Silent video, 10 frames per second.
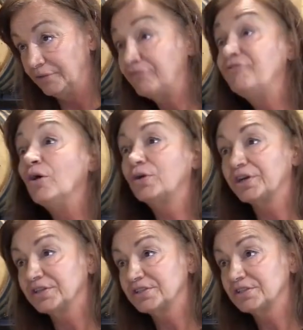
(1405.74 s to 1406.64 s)
And
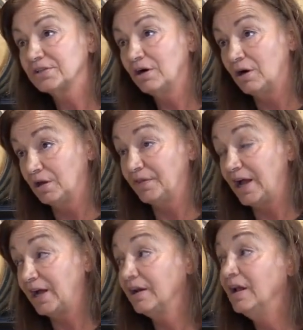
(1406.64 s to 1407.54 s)
focus on
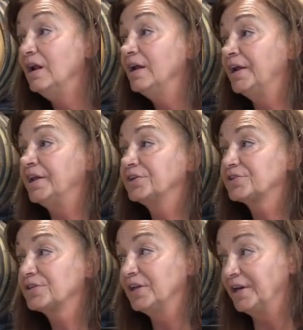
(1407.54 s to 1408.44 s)
that. And
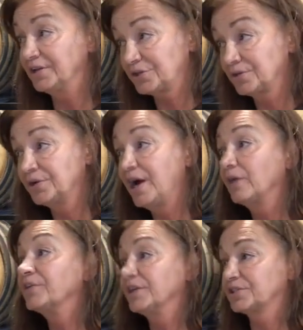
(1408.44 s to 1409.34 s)
it turned
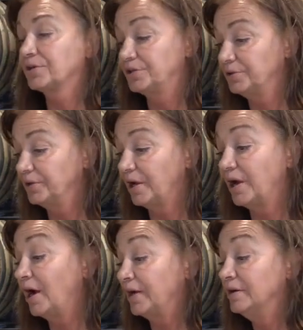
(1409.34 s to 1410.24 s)
out that I started doing,
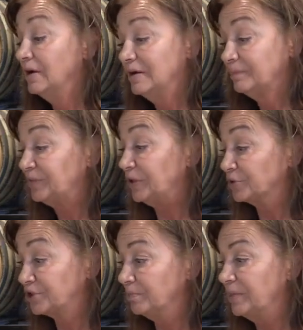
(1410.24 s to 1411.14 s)
I you know,
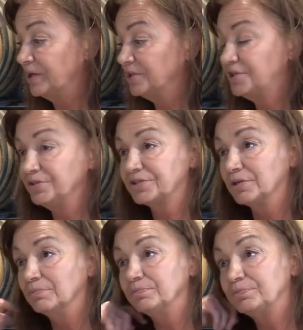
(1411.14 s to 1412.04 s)
submitted to
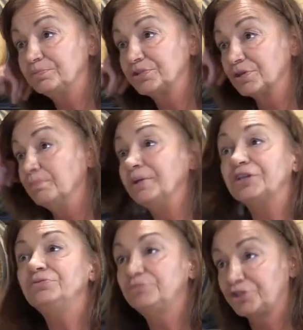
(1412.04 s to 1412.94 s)
some
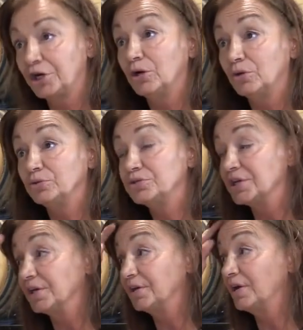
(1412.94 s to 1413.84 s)
big shows
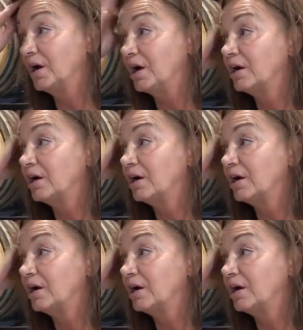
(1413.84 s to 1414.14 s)
and